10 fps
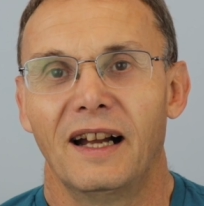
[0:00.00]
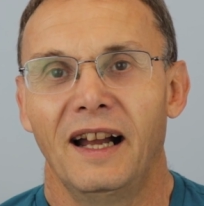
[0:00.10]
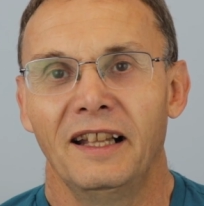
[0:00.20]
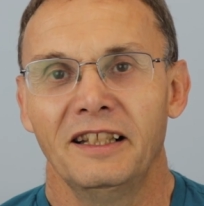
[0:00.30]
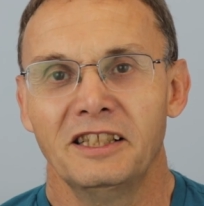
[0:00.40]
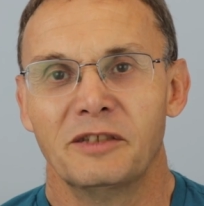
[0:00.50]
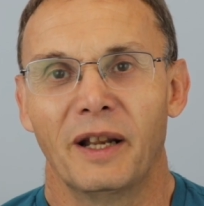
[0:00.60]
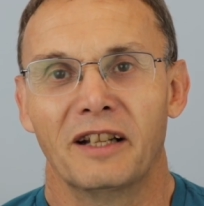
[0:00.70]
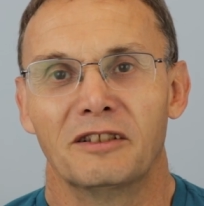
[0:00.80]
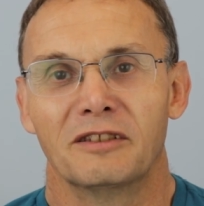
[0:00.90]
And this
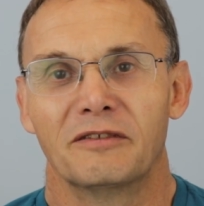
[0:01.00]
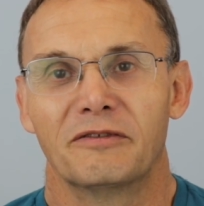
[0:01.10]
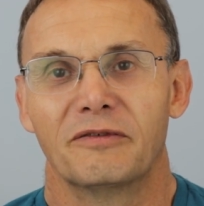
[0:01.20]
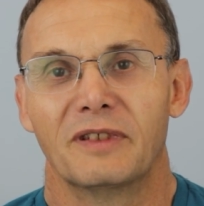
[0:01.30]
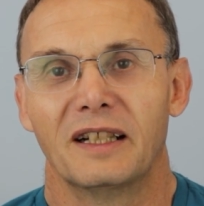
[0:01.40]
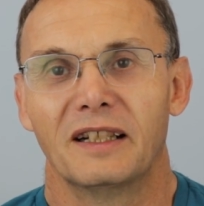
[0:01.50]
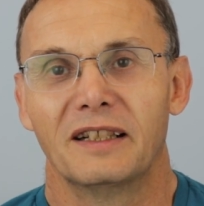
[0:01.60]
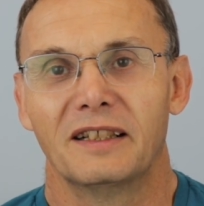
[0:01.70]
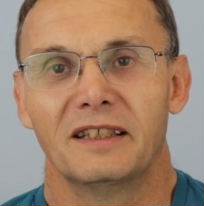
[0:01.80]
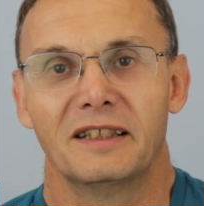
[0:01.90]
went on.
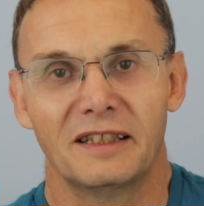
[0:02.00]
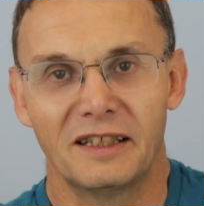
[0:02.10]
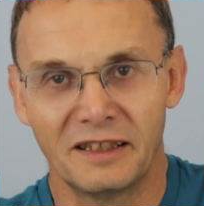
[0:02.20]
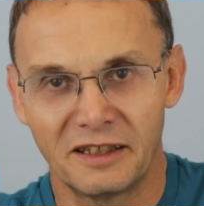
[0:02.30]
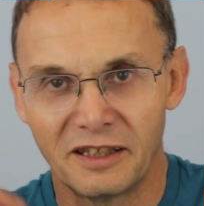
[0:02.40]
And